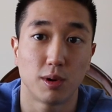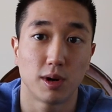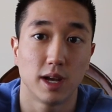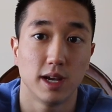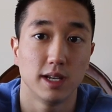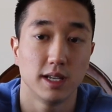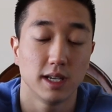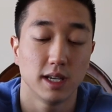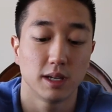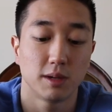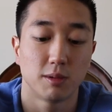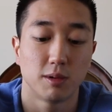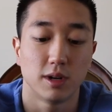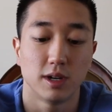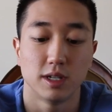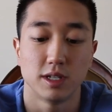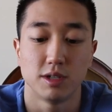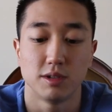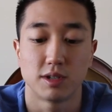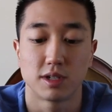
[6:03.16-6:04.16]
what I did
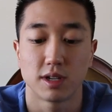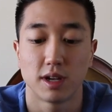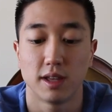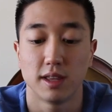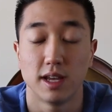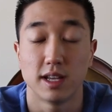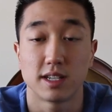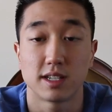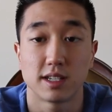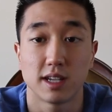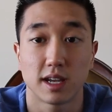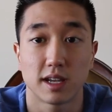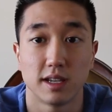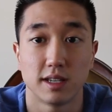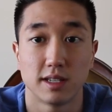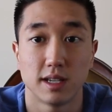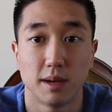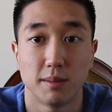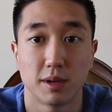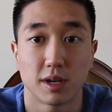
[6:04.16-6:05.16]
was, you saw that
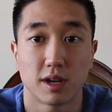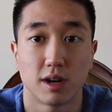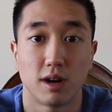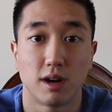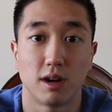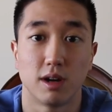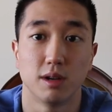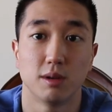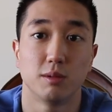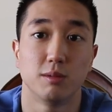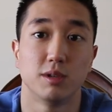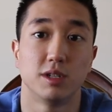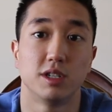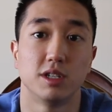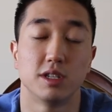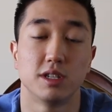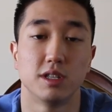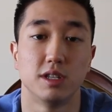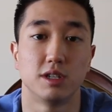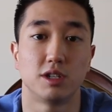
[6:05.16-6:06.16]
second debit card,
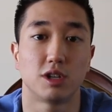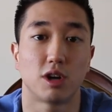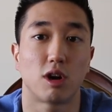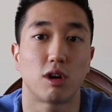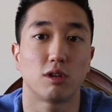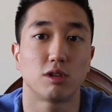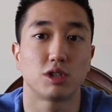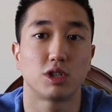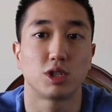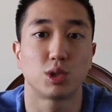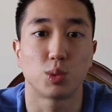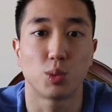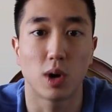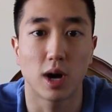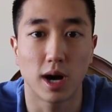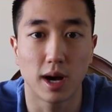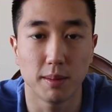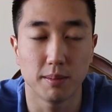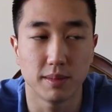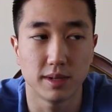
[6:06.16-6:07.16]
which is the Charles
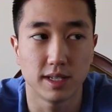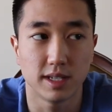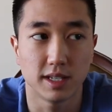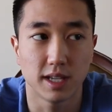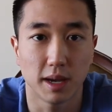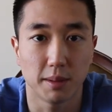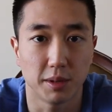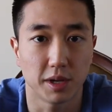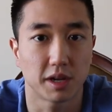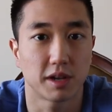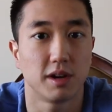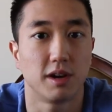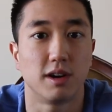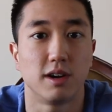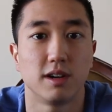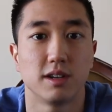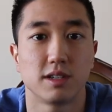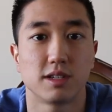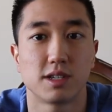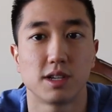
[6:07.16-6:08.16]
Schwab debit
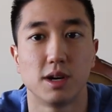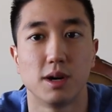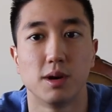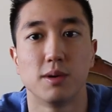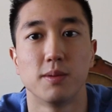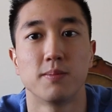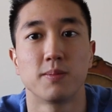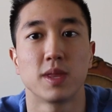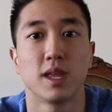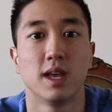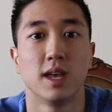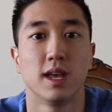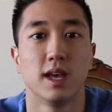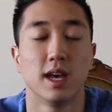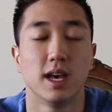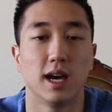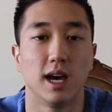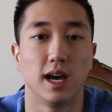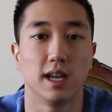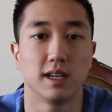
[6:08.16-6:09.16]
card. So
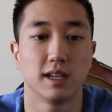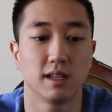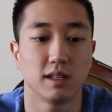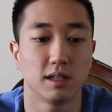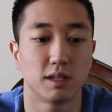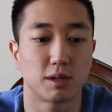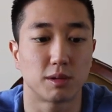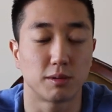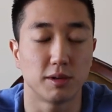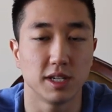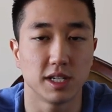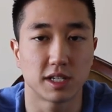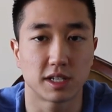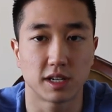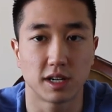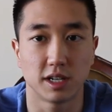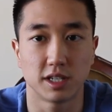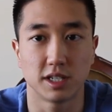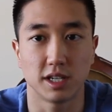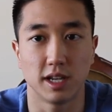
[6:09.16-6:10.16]
I did a little
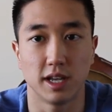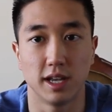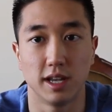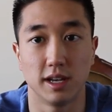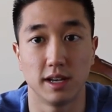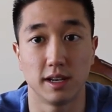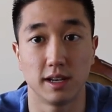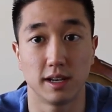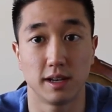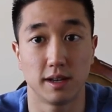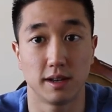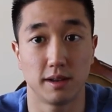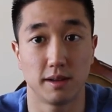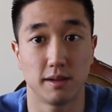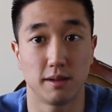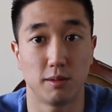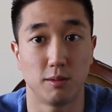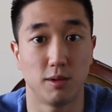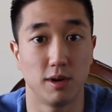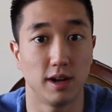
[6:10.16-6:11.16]
research, and
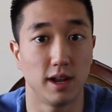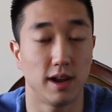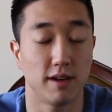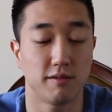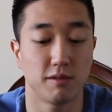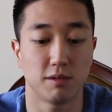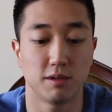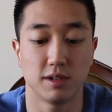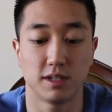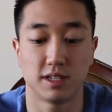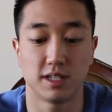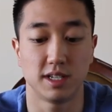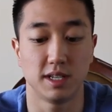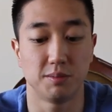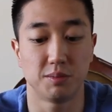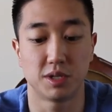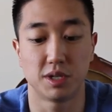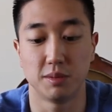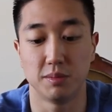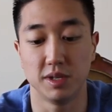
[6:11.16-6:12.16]
what everyone
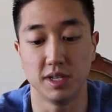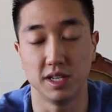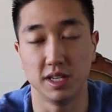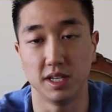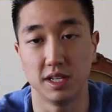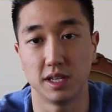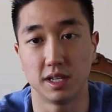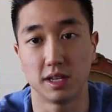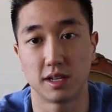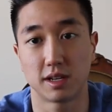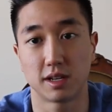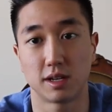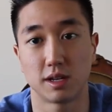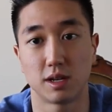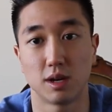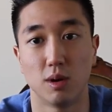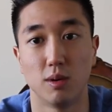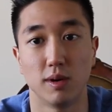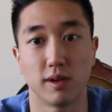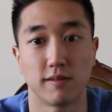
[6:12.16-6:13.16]
seems to be
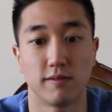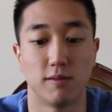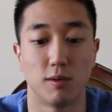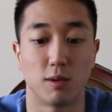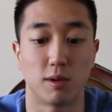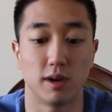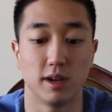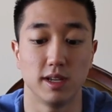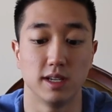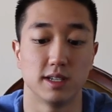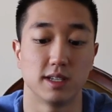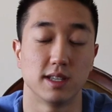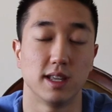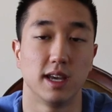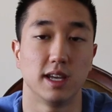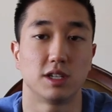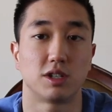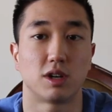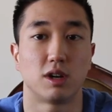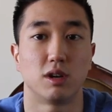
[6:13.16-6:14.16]
going for is
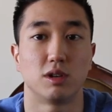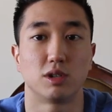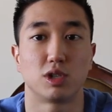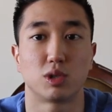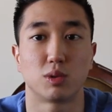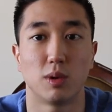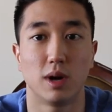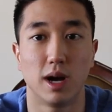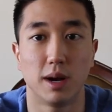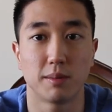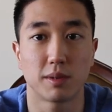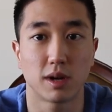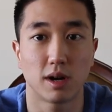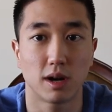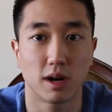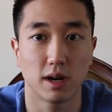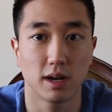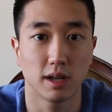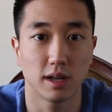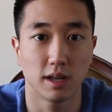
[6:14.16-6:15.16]
that Charles Schwab
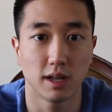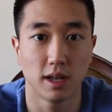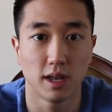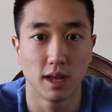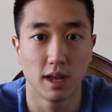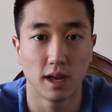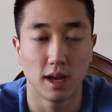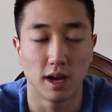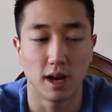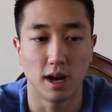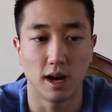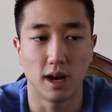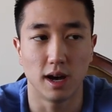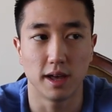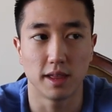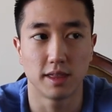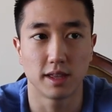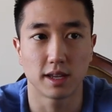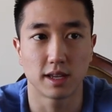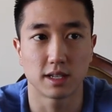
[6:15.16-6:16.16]
card.
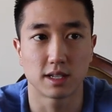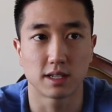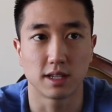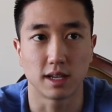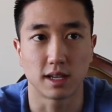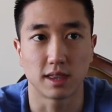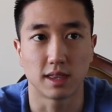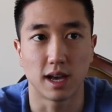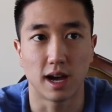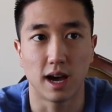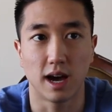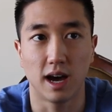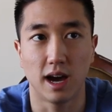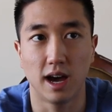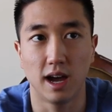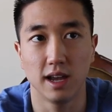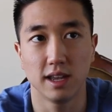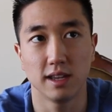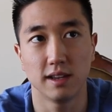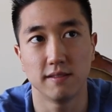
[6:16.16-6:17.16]
I think it's like the
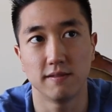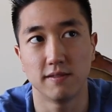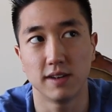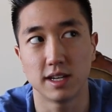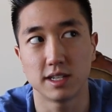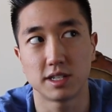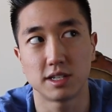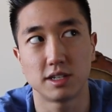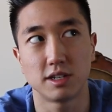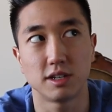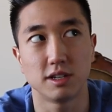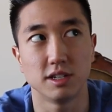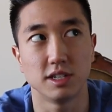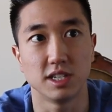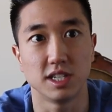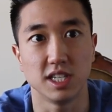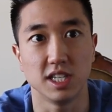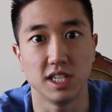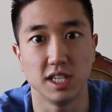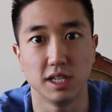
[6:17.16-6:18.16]
high
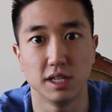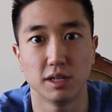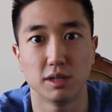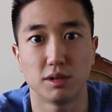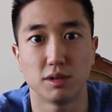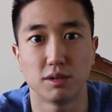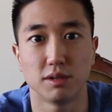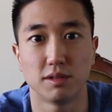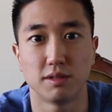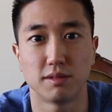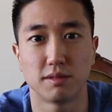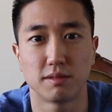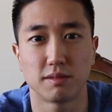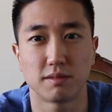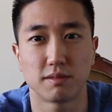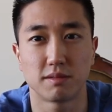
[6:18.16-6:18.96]
investors yield